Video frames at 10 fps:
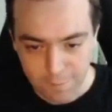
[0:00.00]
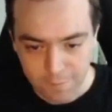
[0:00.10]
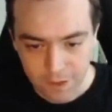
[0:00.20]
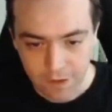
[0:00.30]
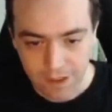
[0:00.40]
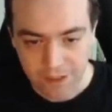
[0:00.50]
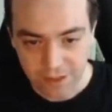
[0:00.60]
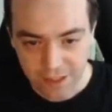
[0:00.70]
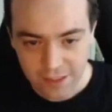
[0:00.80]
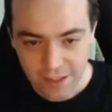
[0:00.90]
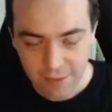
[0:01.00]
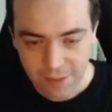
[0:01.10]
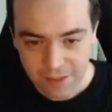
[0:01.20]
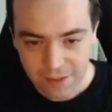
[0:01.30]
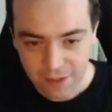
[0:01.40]
Alright, so this, I
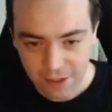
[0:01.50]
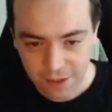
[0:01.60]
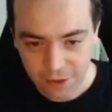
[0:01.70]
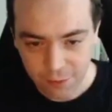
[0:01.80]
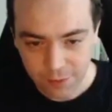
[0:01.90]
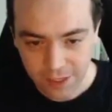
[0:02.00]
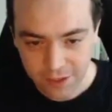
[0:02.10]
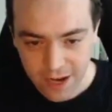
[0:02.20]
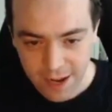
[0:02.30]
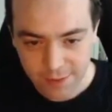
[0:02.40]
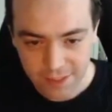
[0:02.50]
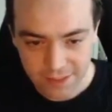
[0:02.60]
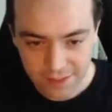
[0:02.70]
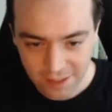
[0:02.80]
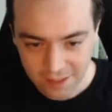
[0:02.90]
mentioned earlier, new player traps. This
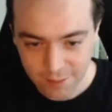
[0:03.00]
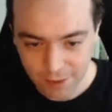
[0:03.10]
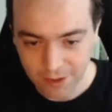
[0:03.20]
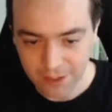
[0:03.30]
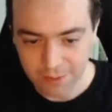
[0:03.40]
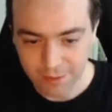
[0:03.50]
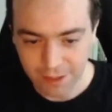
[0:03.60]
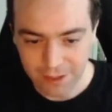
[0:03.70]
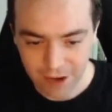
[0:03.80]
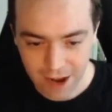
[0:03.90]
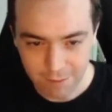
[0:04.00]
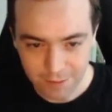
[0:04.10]
is an experienced player trap.